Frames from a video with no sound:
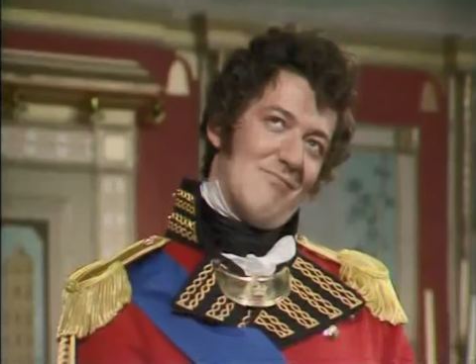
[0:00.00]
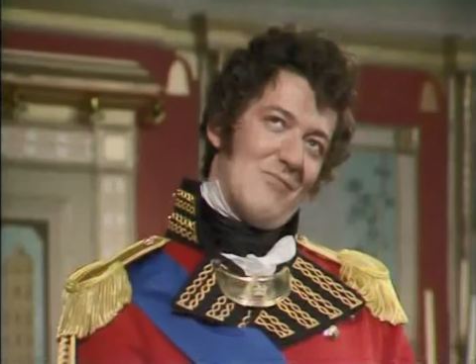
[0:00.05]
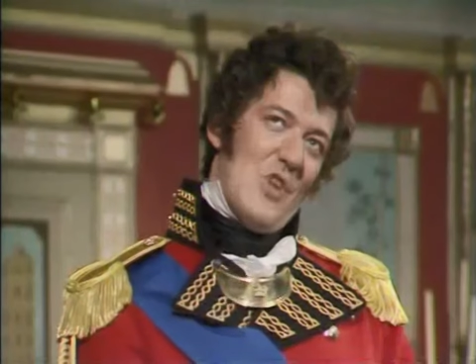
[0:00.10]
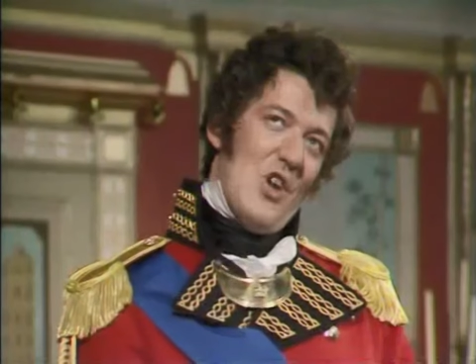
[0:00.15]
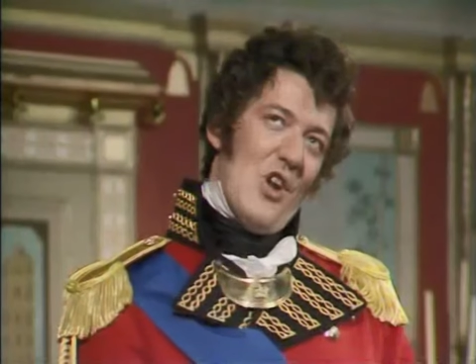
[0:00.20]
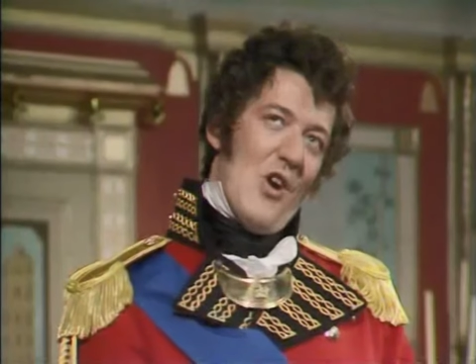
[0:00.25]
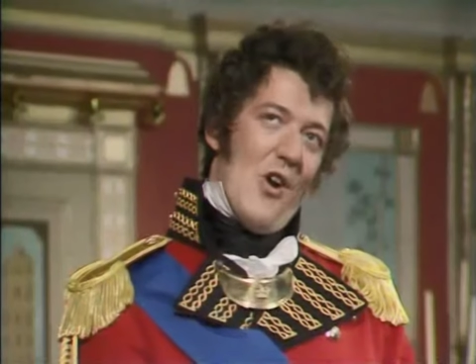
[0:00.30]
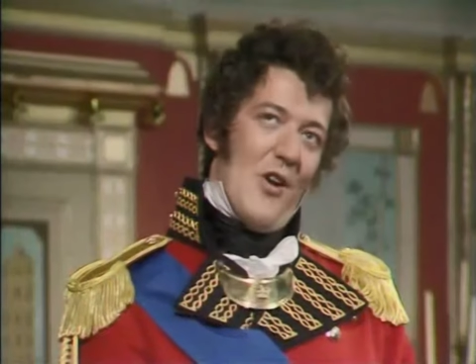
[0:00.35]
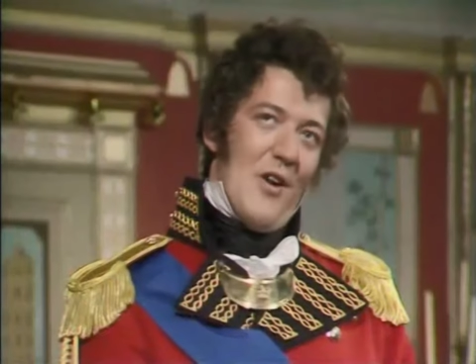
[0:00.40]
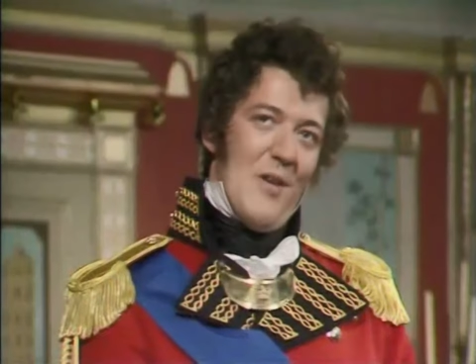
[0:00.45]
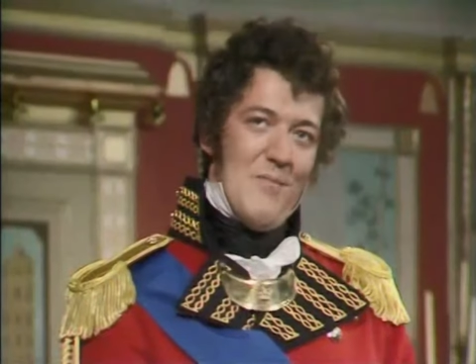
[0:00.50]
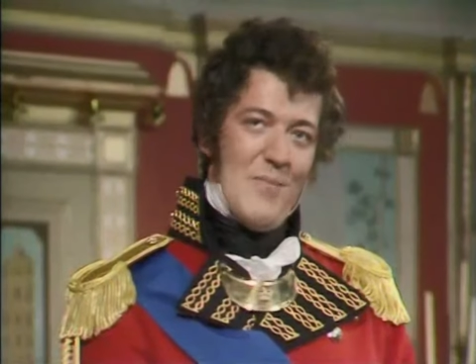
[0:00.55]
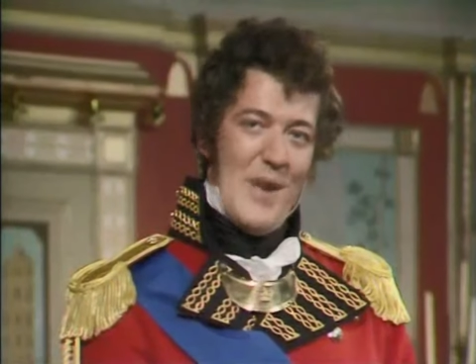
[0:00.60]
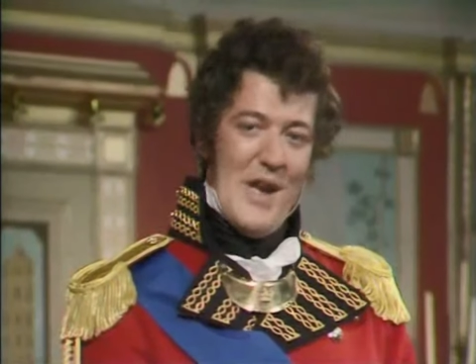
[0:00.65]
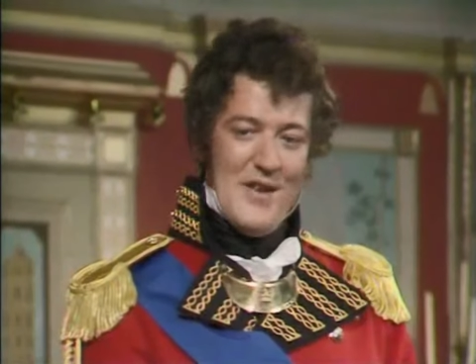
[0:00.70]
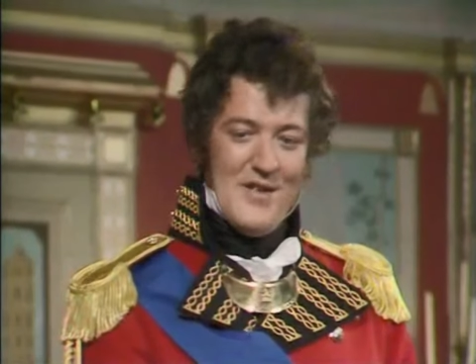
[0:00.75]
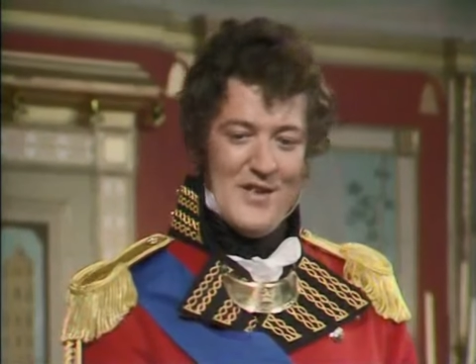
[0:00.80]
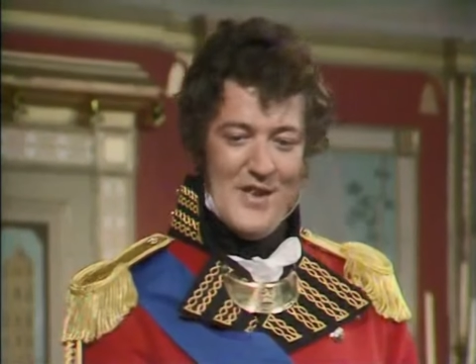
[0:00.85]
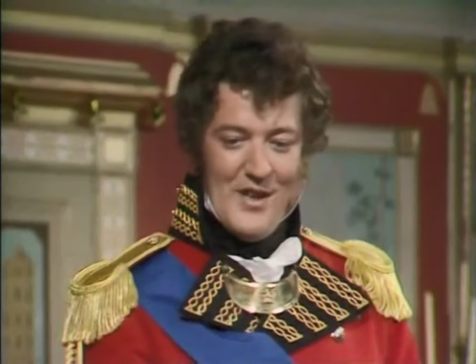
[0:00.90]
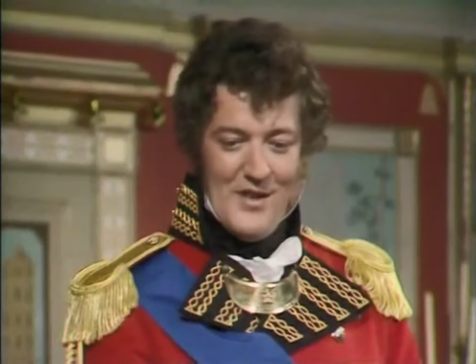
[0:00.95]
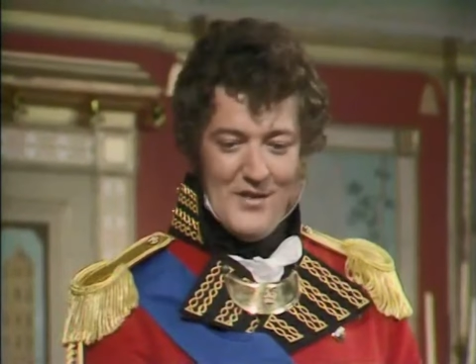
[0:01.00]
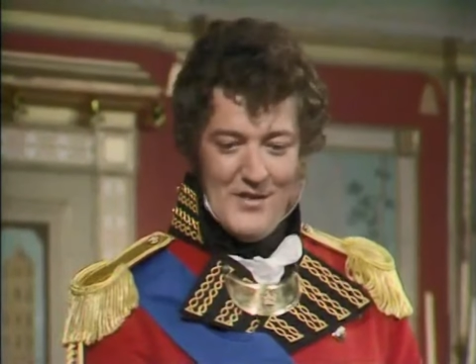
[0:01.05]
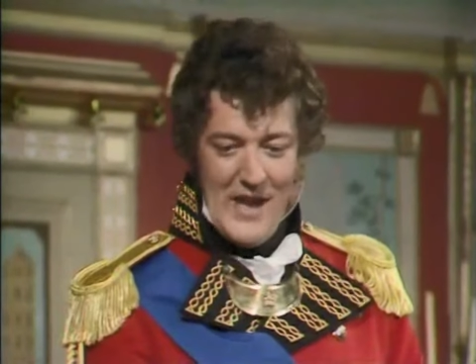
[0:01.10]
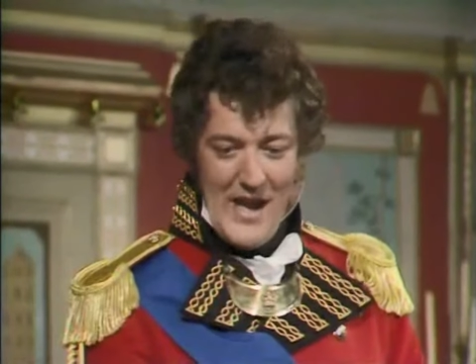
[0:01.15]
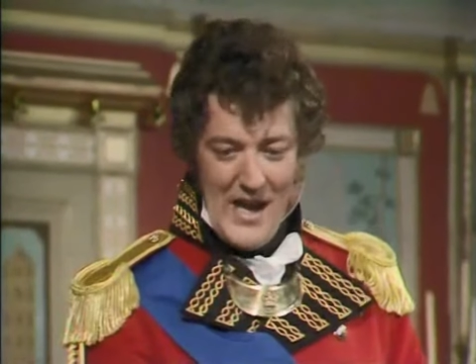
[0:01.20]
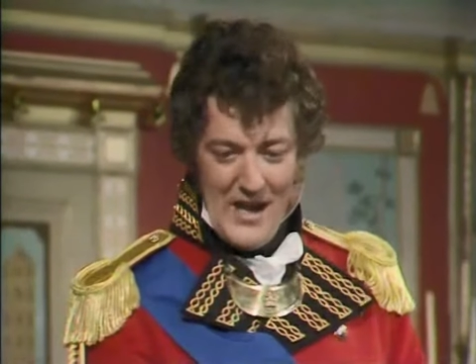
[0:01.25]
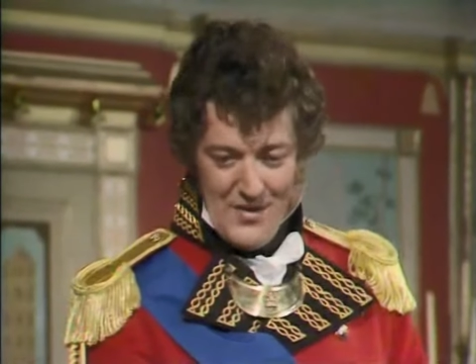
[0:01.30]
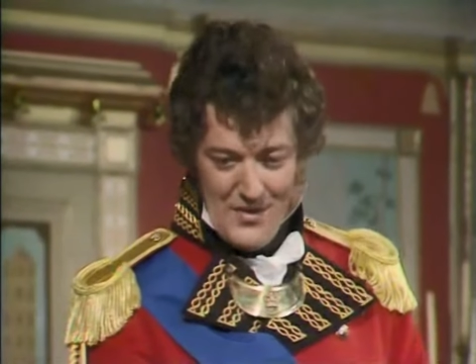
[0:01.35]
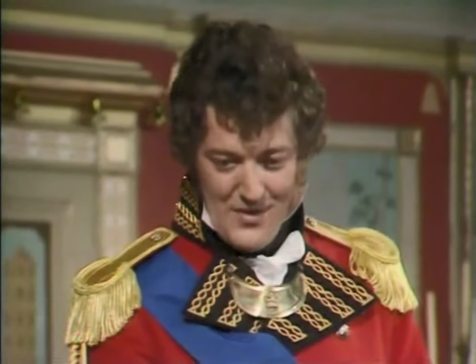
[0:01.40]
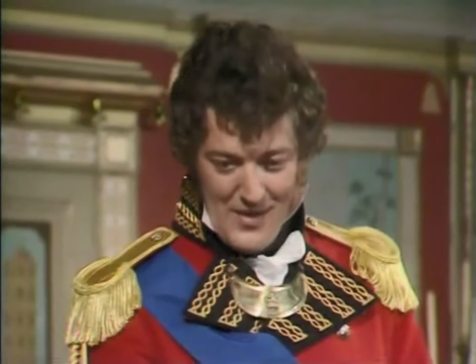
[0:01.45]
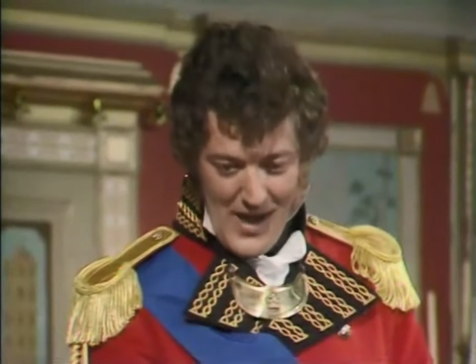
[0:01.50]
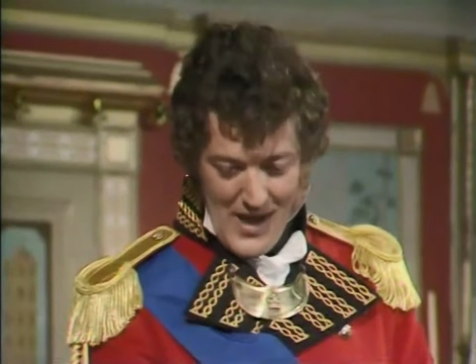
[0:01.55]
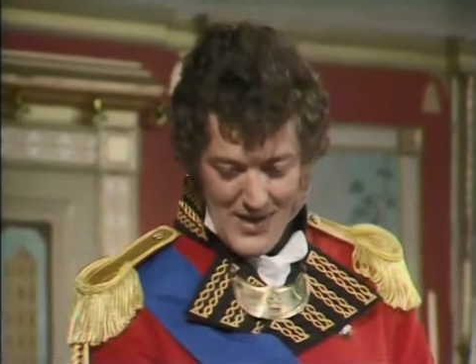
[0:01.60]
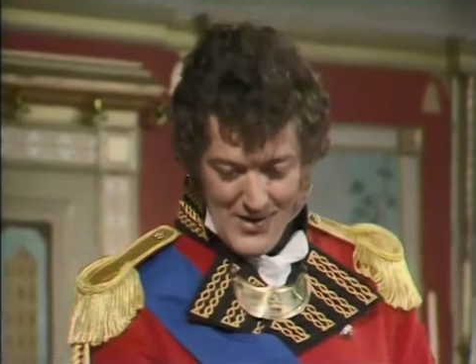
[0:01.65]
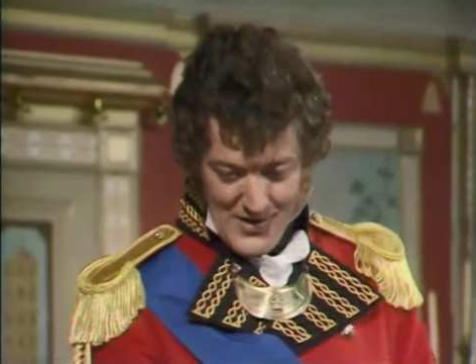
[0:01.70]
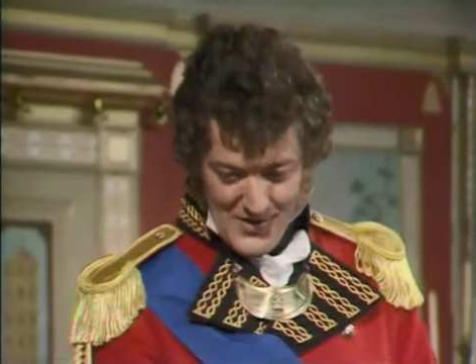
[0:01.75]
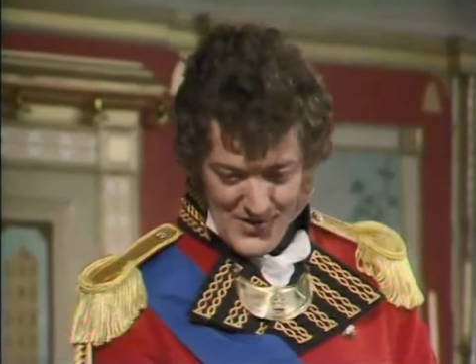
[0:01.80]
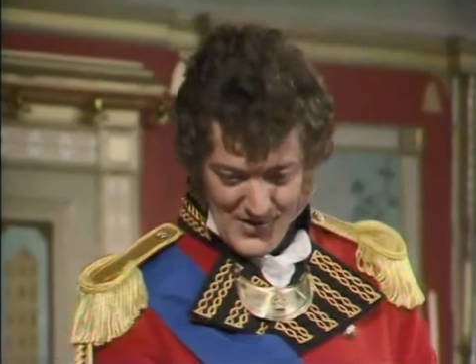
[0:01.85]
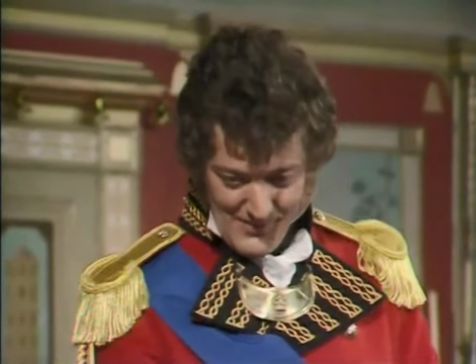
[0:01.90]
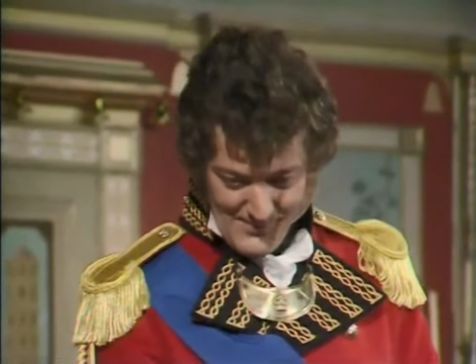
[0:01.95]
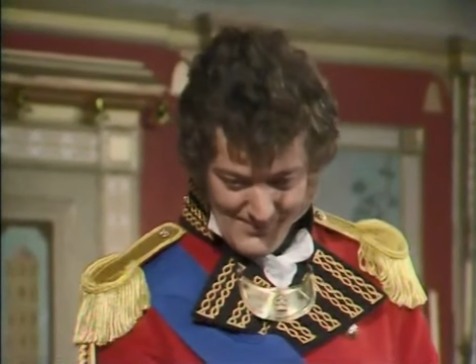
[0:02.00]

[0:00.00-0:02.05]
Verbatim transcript: Your impending death, Highness.